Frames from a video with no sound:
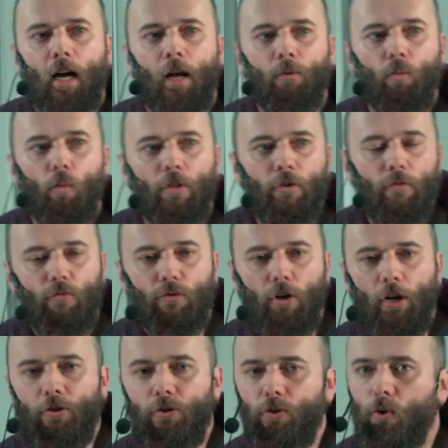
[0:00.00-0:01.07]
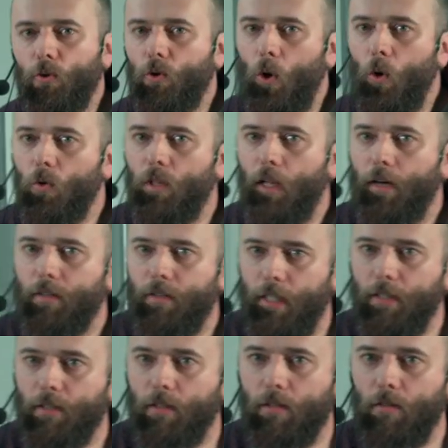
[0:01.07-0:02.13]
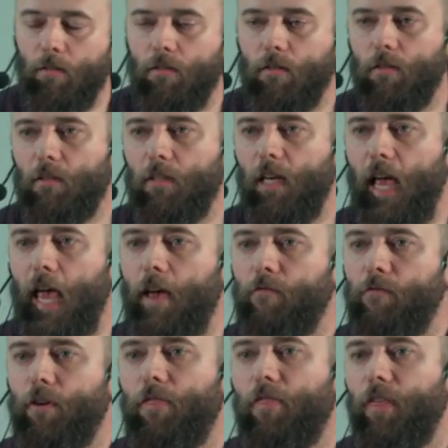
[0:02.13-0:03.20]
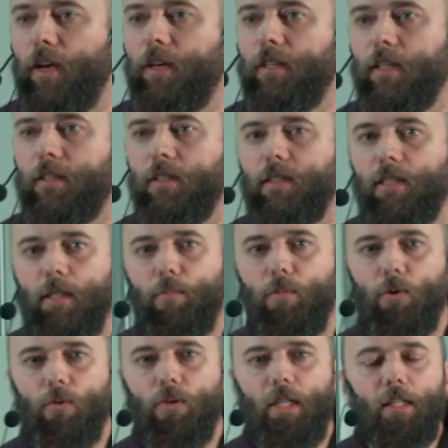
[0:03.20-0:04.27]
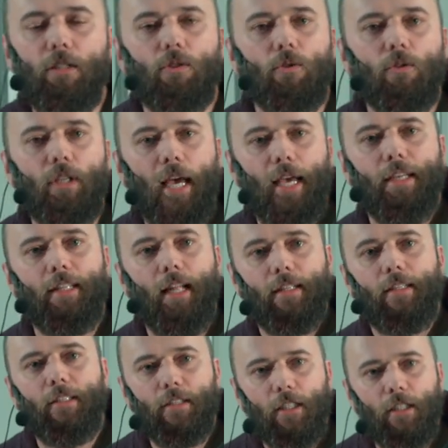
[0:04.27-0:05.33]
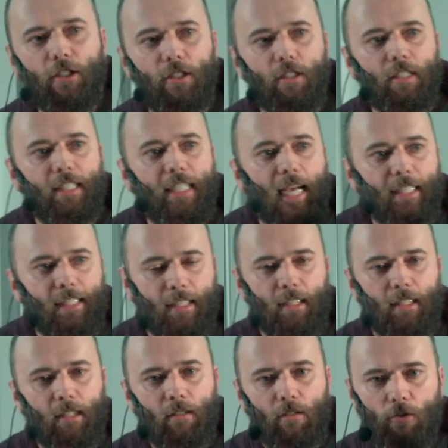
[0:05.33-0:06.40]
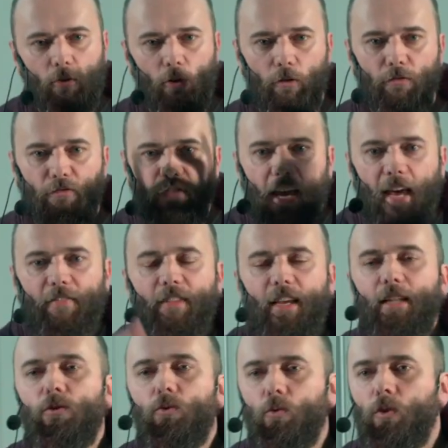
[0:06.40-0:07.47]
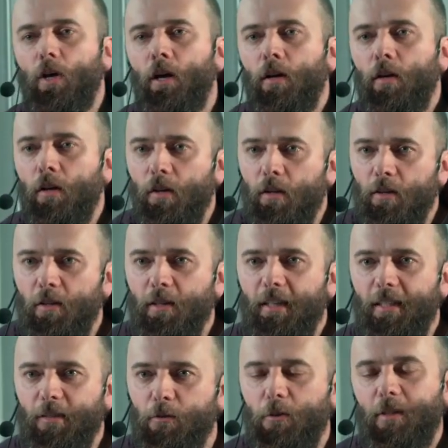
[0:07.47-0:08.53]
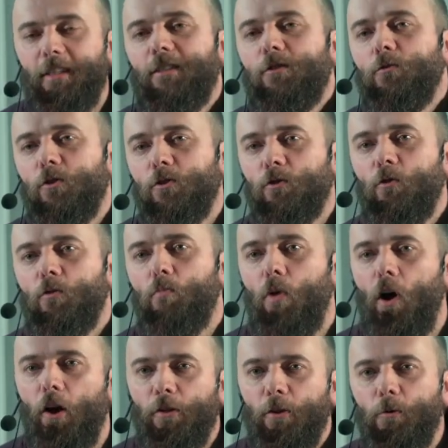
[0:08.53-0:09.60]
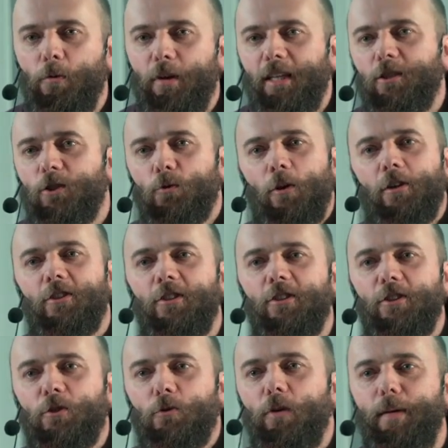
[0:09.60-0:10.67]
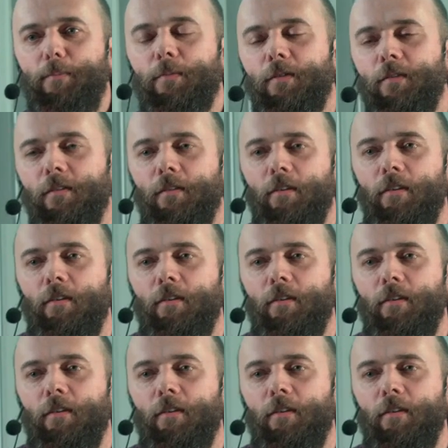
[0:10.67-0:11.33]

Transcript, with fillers: And when you write your code like this, everything that the CPU needs to take that decision gets sort of fed into the, uh, into the sort of binary instruction stream.